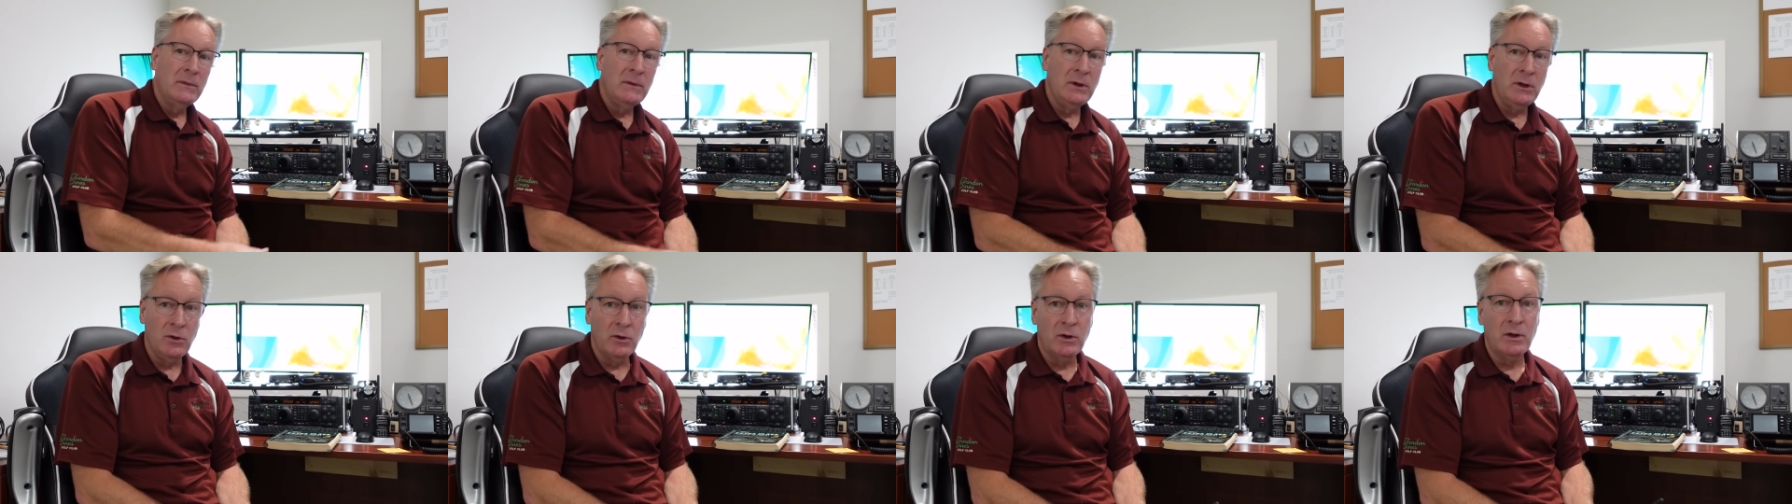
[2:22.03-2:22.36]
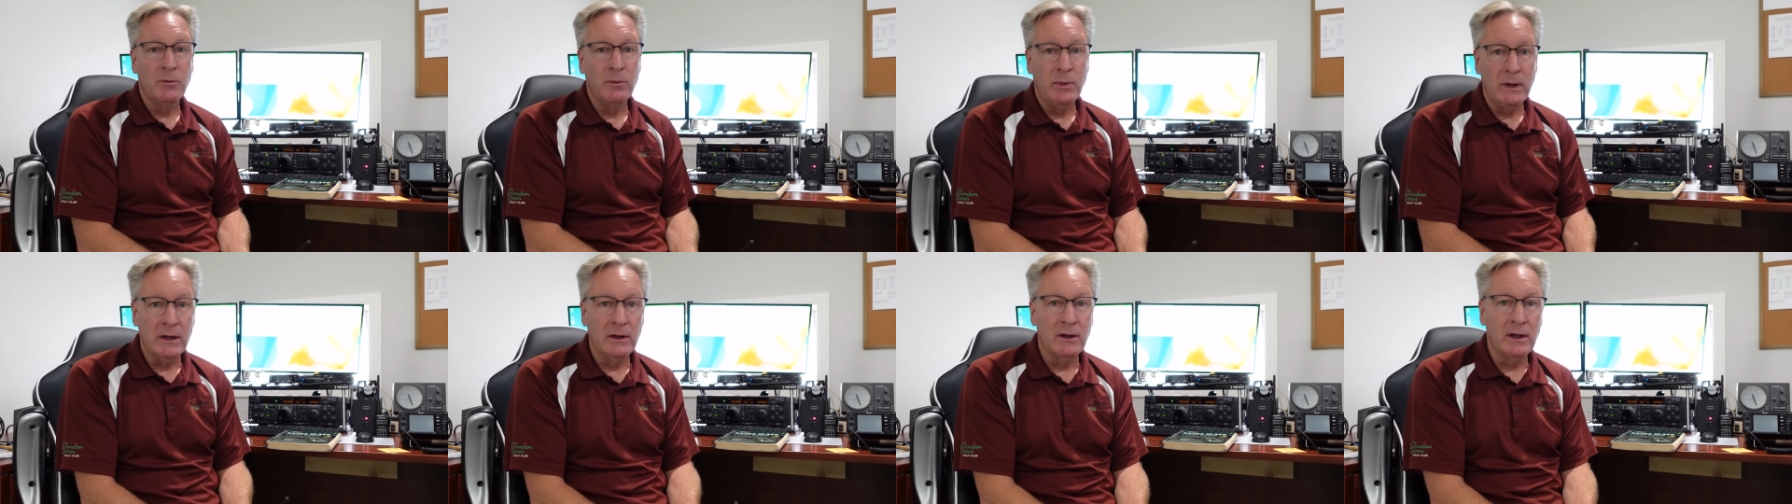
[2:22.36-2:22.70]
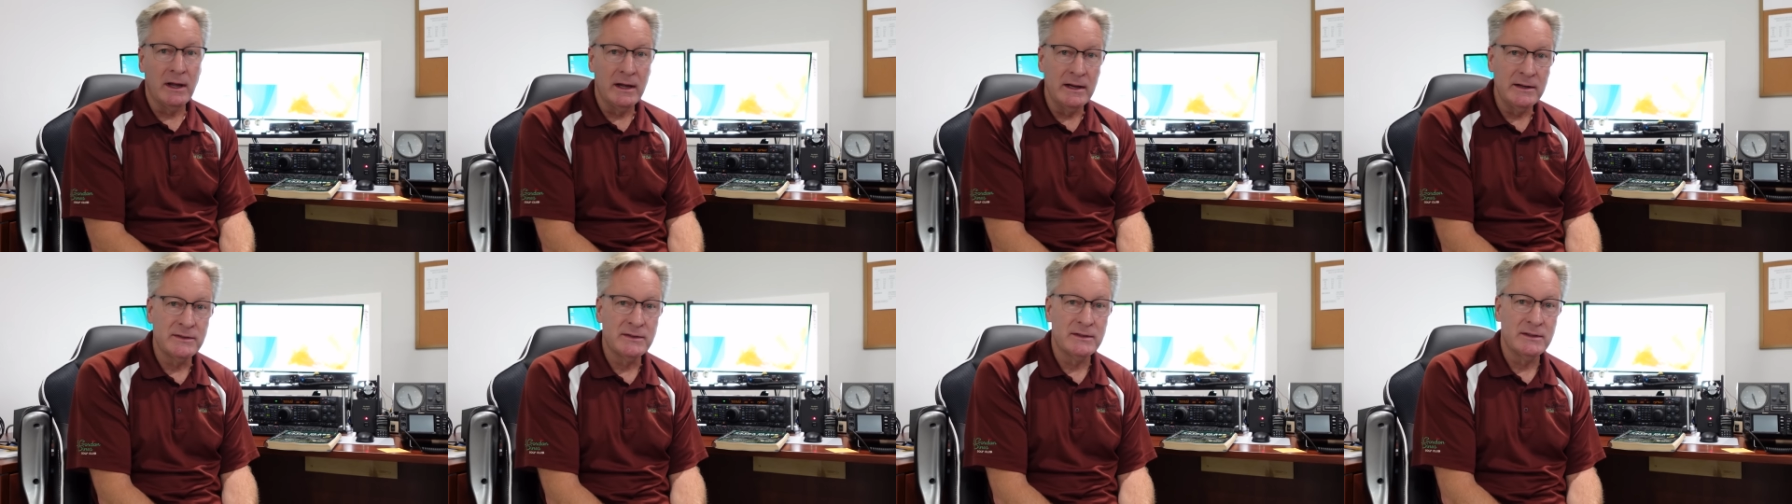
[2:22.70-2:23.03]
You can be a
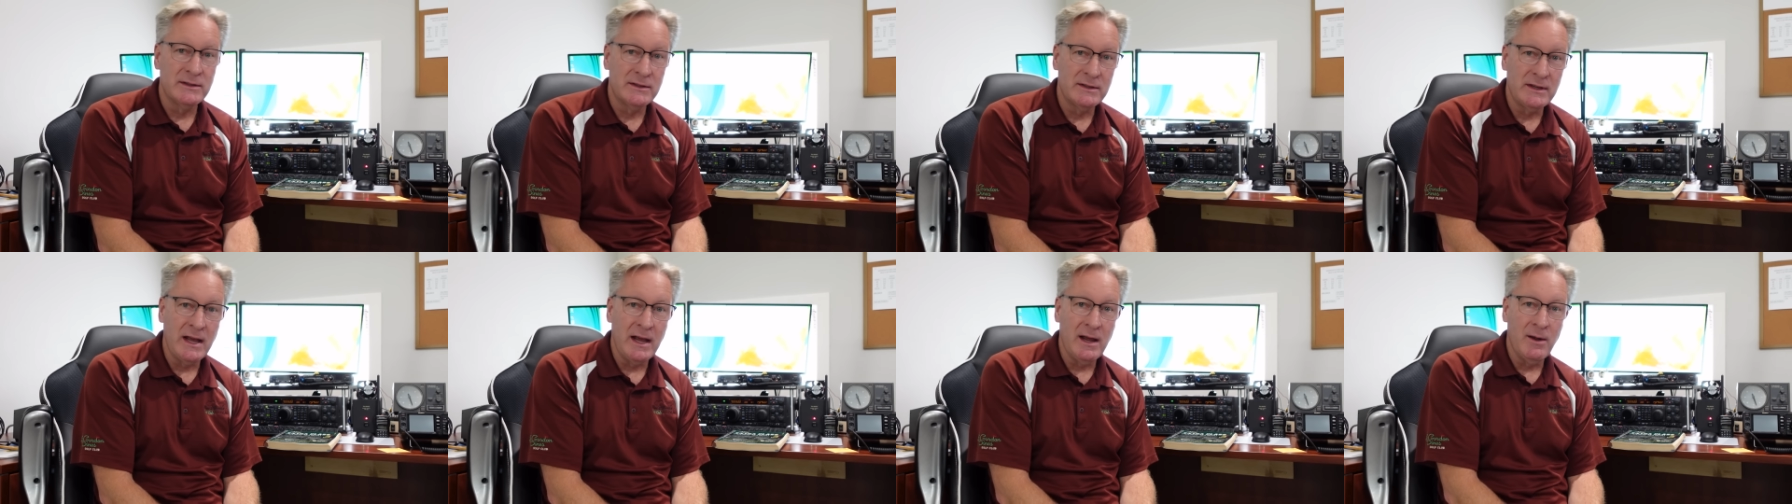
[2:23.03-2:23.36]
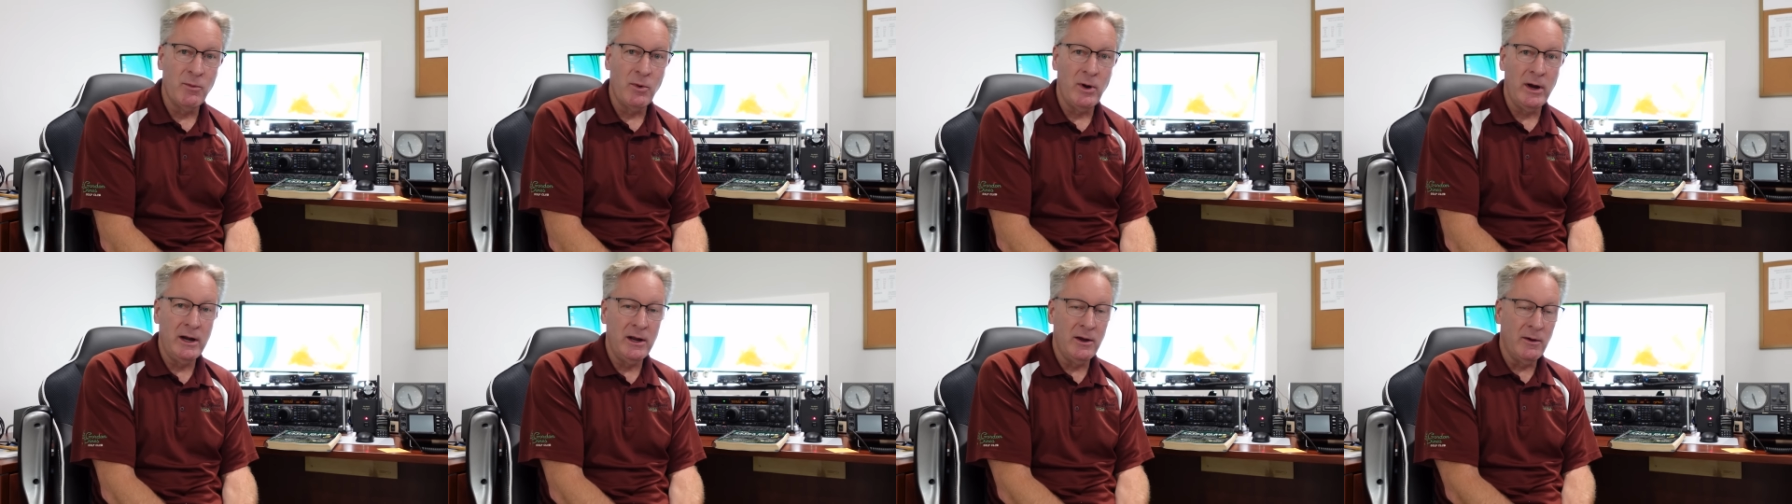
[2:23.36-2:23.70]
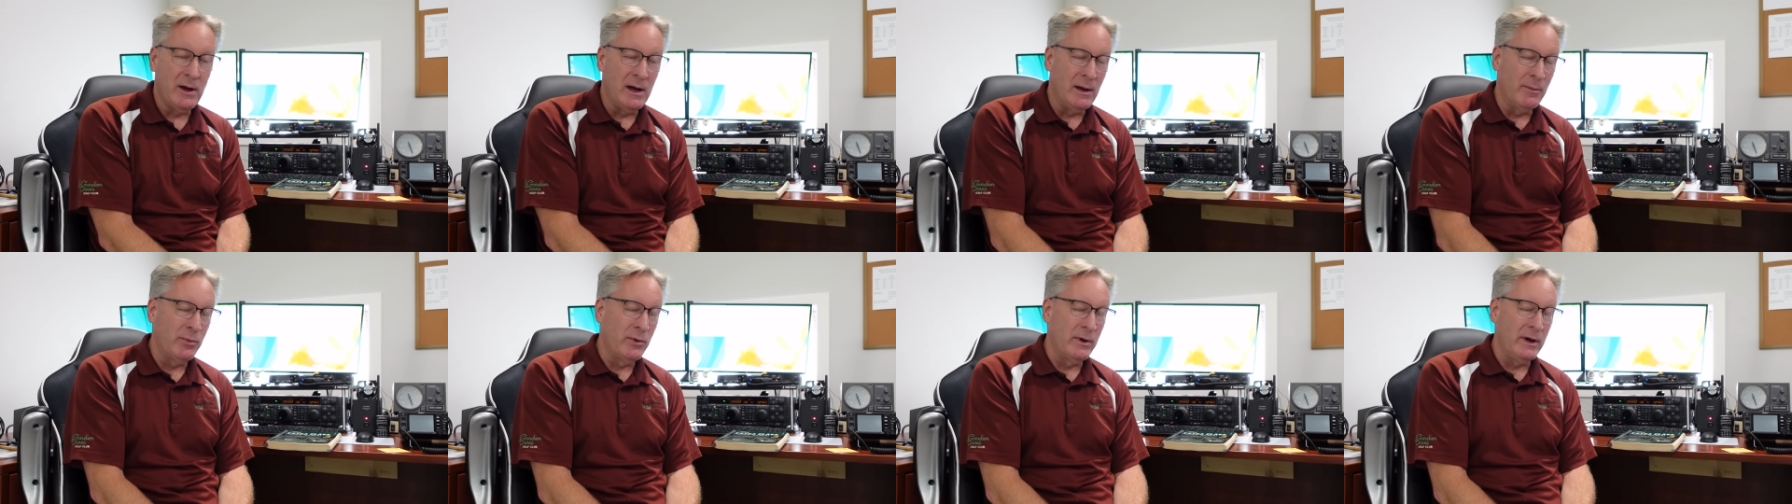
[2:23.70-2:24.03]
licensed ham
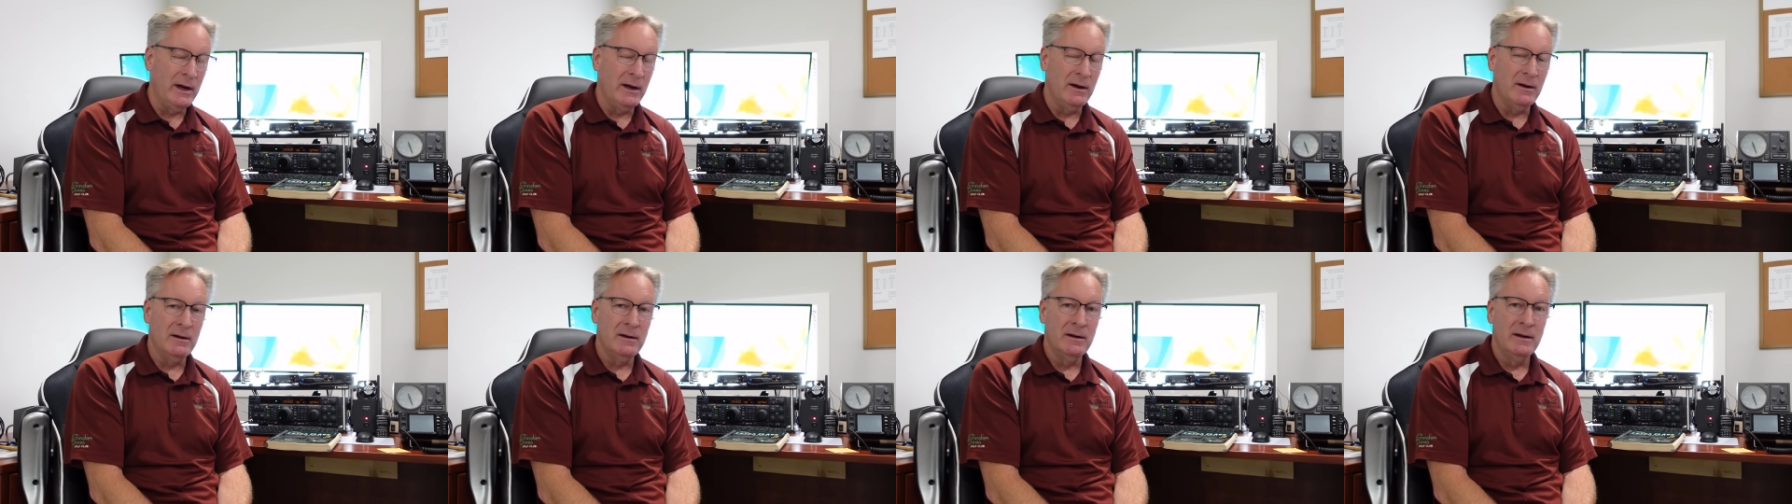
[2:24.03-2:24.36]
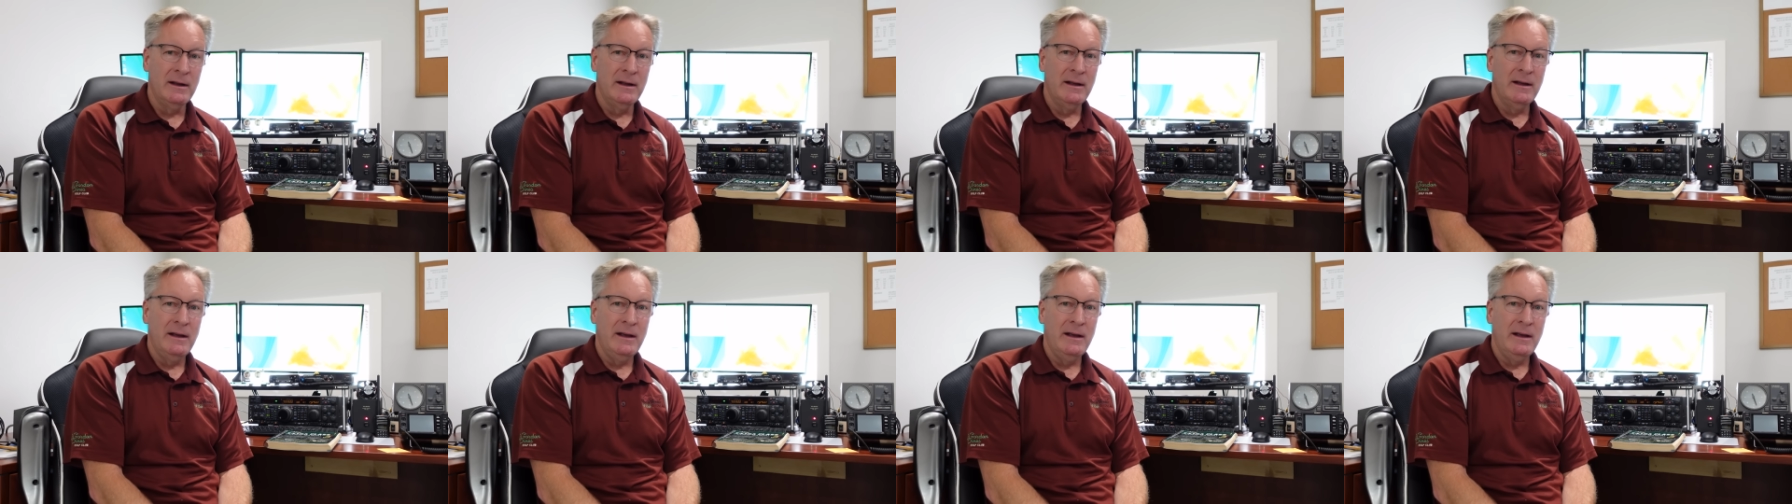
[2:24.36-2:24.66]
radio operator.